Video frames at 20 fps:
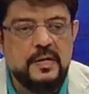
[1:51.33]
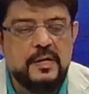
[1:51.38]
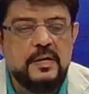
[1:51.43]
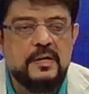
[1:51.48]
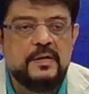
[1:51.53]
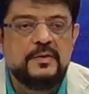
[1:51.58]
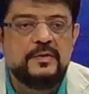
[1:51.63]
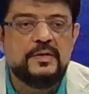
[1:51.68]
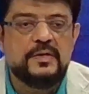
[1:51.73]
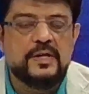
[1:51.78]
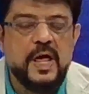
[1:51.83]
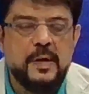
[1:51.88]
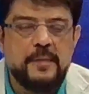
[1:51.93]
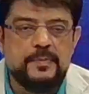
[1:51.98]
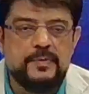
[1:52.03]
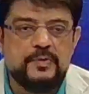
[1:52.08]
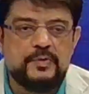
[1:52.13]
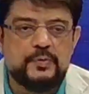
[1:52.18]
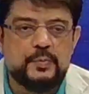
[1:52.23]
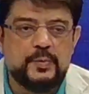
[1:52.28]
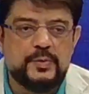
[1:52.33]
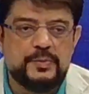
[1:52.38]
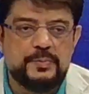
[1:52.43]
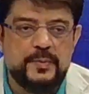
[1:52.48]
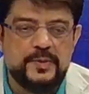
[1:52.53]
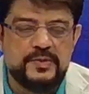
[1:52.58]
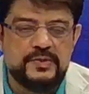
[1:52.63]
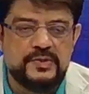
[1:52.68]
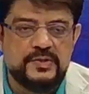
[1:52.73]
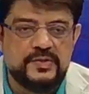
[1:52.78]
The Cabinet, which
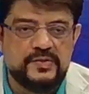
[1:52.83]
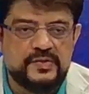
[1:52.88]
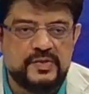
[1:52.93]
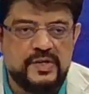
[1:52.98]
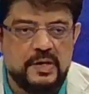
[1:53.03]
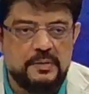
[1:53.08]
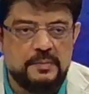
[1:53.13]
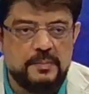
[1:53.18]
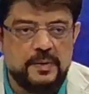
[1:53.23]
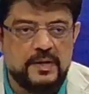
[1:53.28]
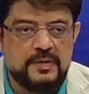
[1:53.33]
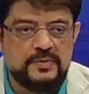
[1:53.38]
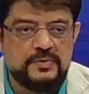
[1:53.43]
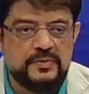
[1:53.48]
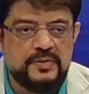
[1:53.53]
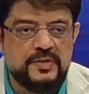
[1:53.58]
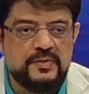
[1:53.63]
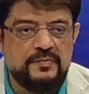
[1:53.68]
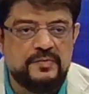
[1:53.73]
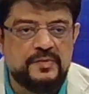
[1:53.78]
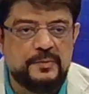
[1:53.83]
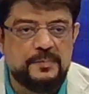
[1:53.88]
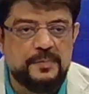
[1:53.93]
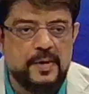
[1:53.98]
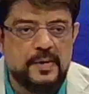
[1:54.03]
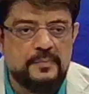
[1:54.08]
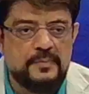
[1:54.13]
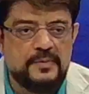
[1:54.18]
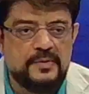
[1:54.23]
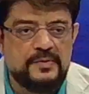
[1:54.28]
met in Islamabad today with the
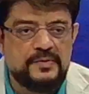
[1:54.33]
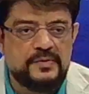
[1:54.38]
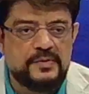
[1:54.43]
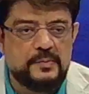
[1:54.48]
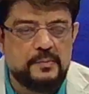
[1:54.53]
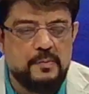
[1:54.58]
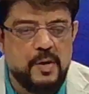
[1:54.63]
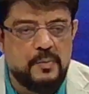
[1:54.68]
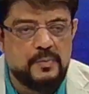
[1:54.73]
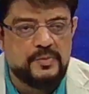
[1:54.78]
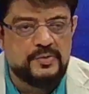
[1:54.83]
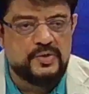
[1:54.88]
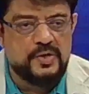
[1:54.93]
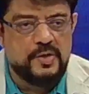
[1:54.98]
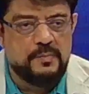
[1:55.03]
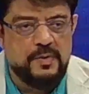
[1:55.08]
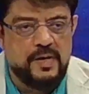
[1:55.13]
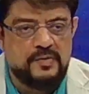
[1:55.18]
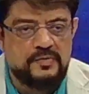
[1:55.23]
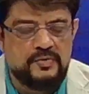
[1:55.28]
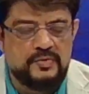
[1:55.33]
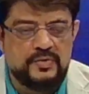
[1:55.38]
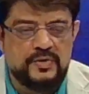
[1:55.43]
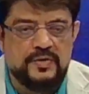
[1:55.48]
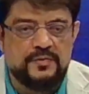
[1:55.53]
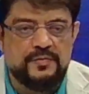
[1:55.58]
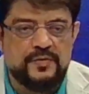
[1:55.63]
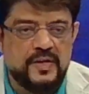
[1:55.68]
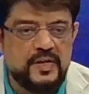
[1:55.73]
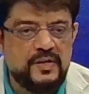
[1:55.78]
Prime Minister Mohammad Shahbaz
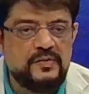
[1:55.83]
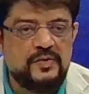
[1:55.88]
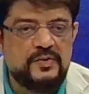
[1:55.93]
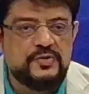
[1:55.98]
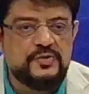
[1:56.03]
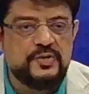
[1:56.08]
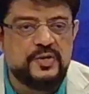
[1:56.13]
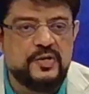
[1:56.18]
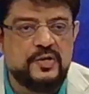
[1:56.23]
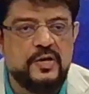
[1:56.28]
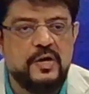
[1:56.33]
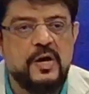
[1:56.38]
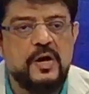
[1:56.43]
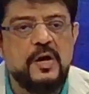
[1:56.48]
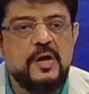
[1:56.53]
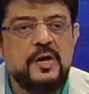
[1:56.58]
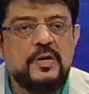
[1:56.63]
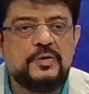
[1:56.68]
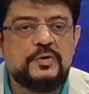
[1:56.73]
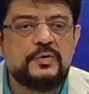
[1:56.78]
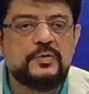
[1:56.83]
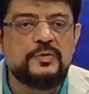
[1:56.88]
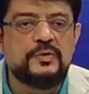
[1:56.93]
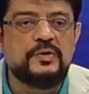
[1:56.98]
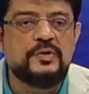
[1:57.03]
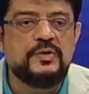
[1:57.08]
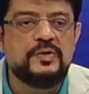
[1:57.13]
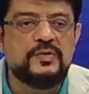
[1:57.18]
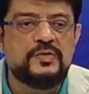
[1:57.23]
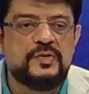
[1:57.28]
Sharif in the chair, took the
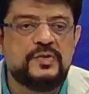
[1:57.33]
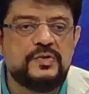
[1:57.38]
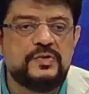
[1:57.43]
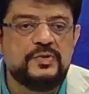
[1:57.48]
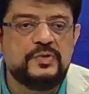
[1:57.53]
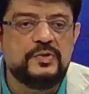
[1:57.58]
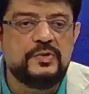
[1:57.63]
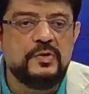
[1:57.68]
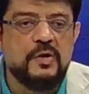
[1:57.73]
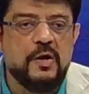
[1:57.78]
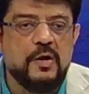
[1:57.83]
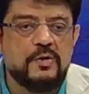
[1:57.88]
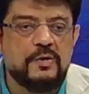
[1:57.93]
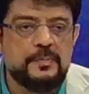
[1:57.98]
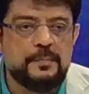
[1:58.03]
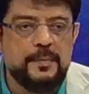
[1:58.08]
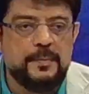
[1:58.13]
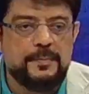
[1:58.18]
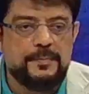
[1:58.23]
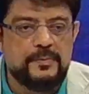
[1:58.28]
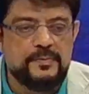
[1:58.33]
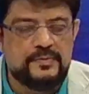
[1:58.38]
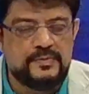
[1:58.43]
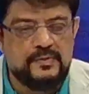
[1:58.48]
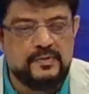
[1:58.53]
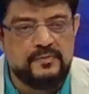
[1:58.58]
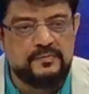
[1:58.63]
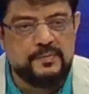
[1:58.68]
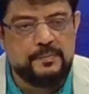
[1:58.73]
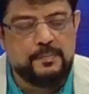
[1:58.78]
decision on the
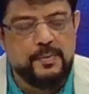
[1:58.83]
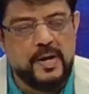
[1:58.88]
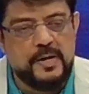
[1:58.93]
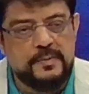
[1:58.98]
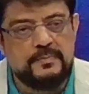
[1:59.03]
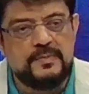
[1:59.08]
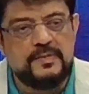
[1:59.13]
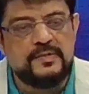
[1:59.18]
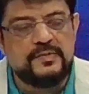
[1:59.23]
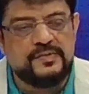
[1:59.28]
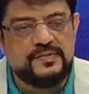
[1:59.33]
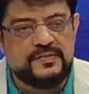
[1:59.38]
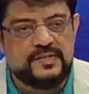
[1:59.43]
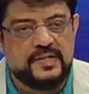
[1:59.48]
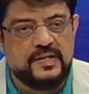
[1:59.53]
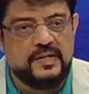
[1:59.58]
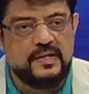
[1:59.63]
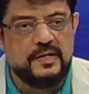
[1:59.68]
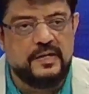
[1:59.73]
proposal of the Prime Minister.